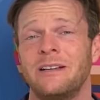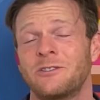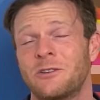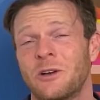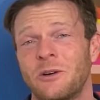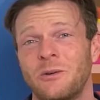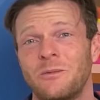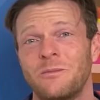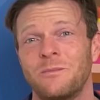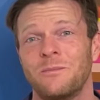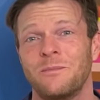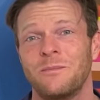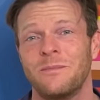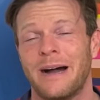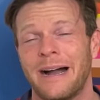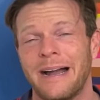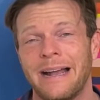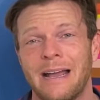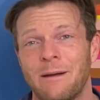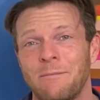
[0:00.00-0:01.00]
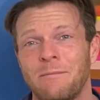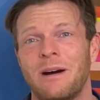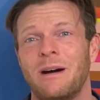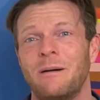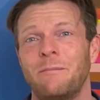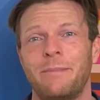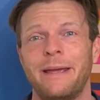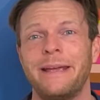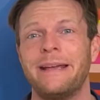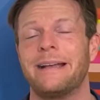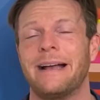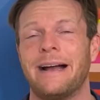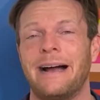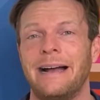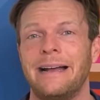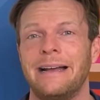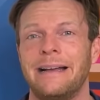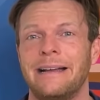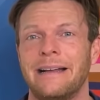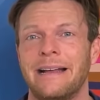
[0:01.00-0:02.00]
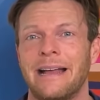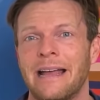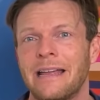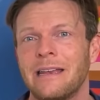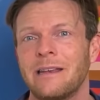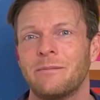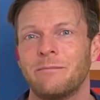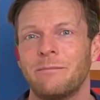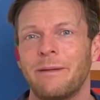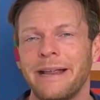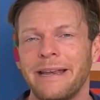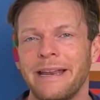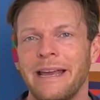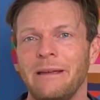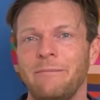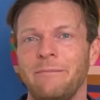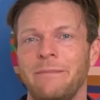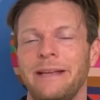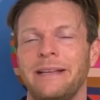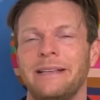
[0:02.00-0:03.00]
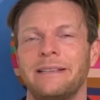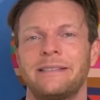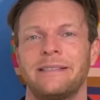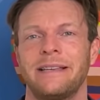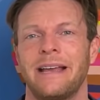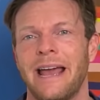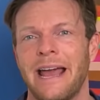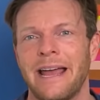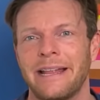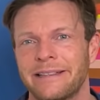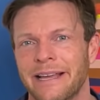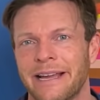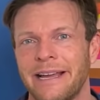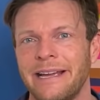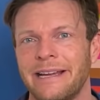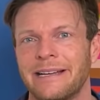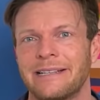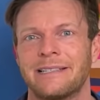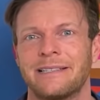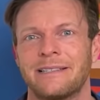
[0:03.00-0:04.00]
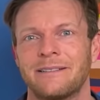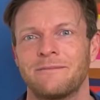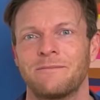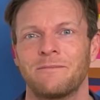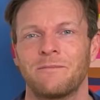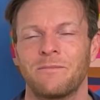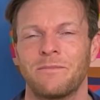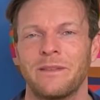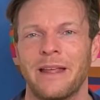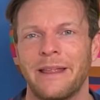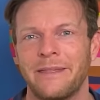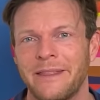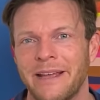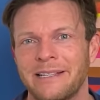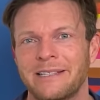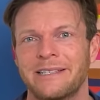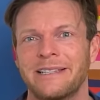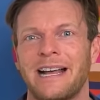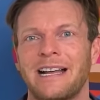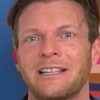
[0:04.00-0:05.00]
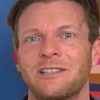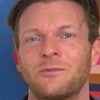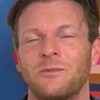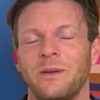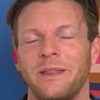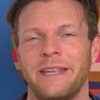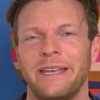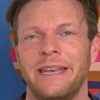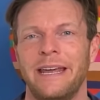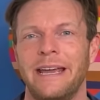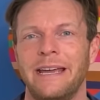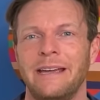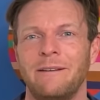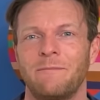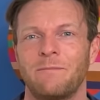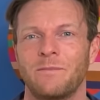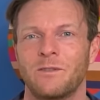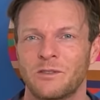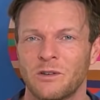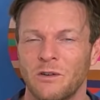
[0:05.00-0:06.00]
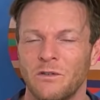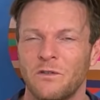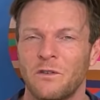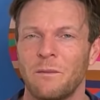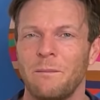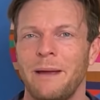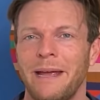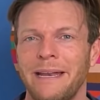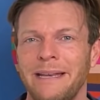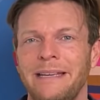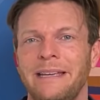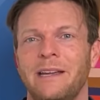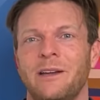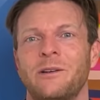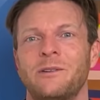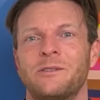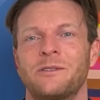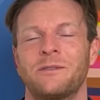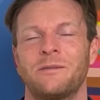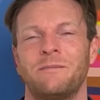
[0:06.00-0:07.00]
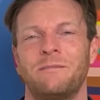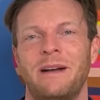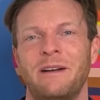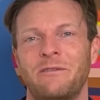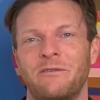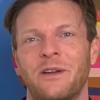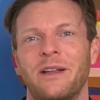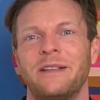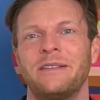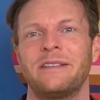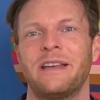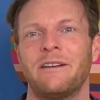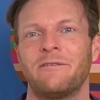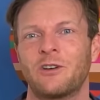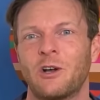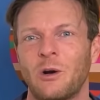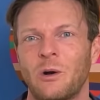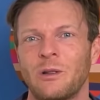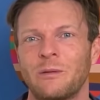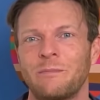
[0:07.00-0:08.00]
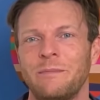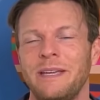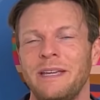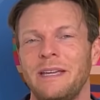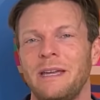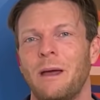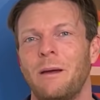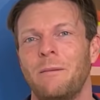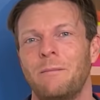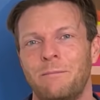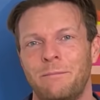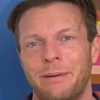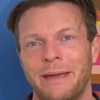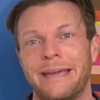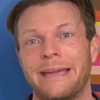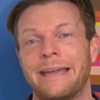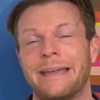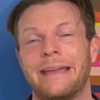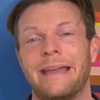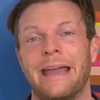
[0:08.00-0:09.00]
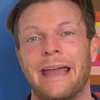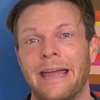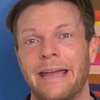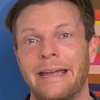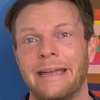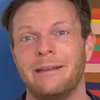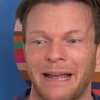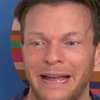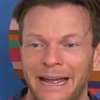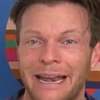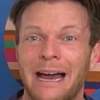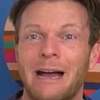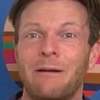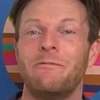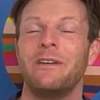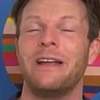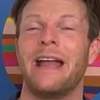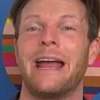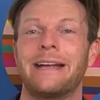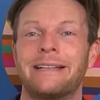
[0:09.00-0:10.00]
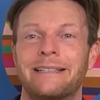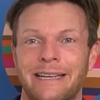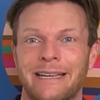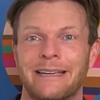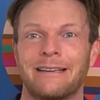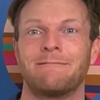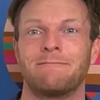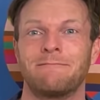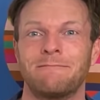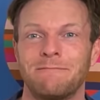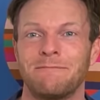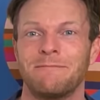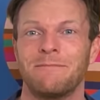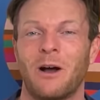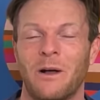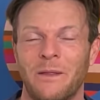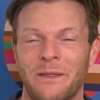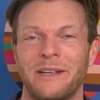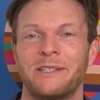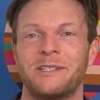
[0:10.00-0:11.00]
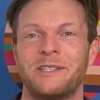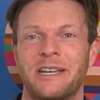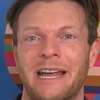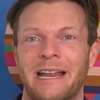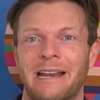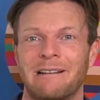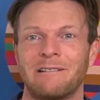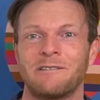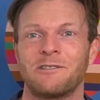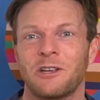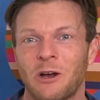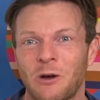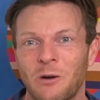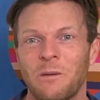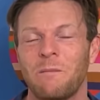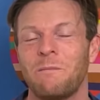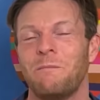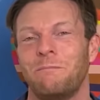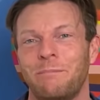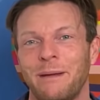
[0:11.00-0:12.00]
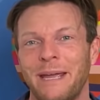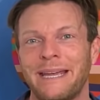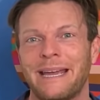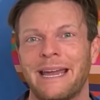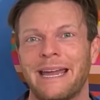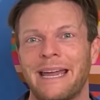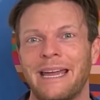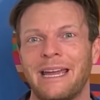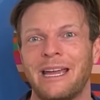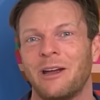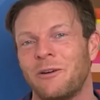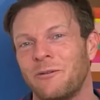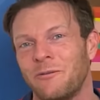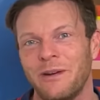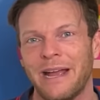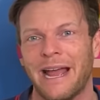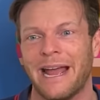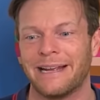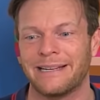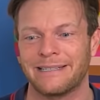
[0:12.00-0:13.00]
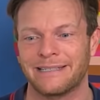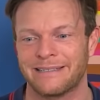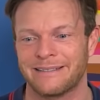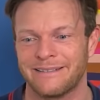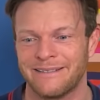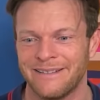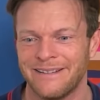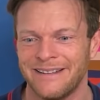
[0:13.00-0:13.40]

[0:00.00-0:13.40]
So I am a big guy and my name is Andreas. And that starts with an A. So for many years, my friends have called me Big A. And I'm reacting on this channel. So Big A React.